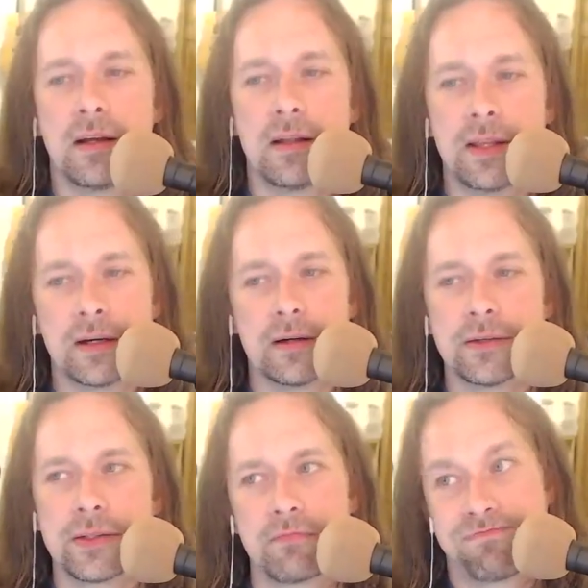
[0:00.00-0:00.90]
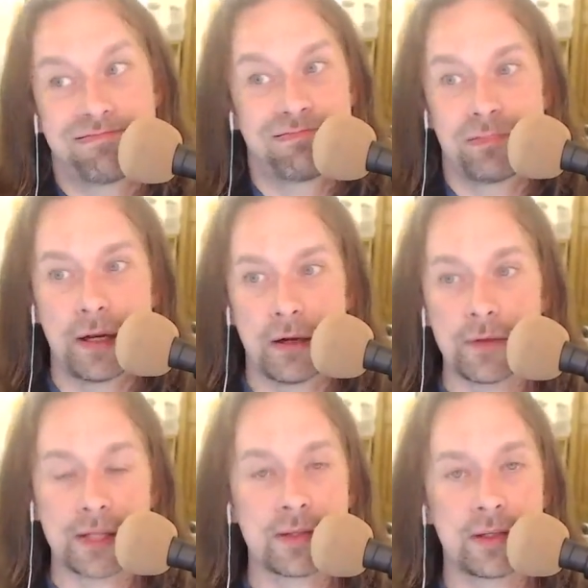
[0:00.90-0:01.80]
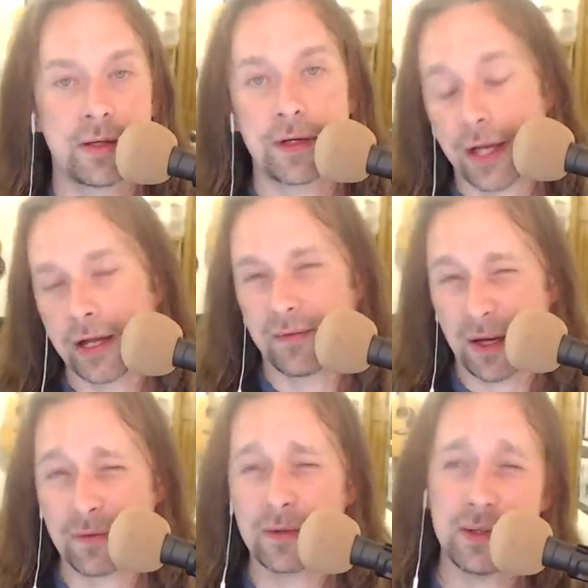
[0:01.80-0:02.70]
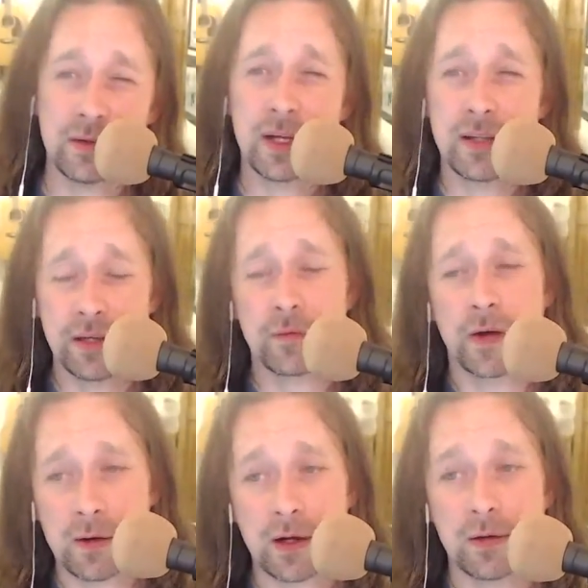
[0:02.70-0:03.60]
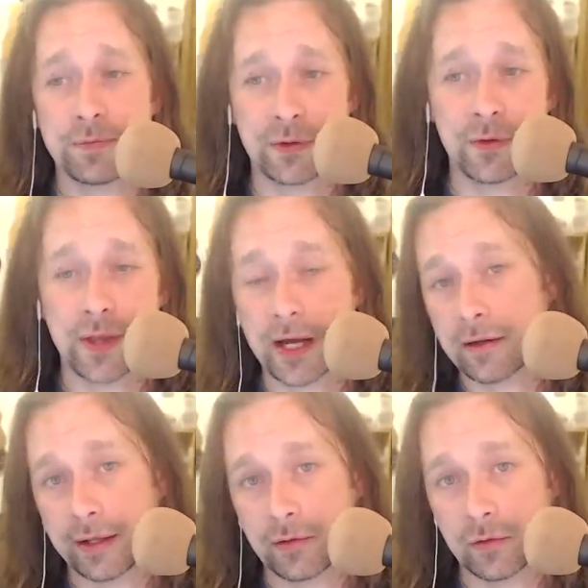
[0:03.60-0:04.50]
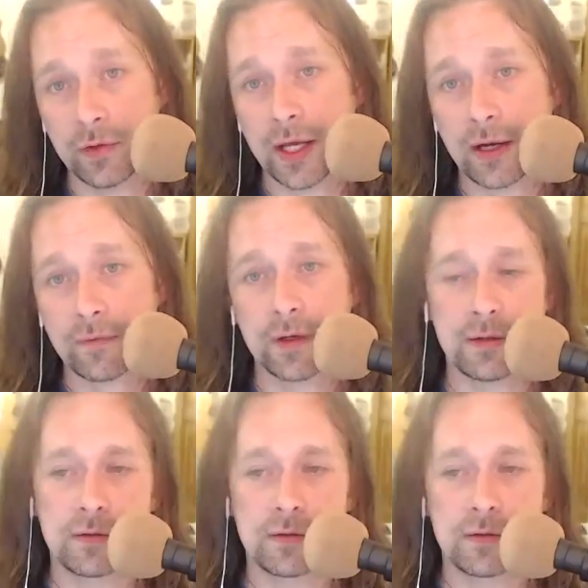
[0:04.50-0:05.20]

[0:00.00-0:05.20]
there's, you know, that's a different kind of effort. You'll get different outcomes through that, through that effort.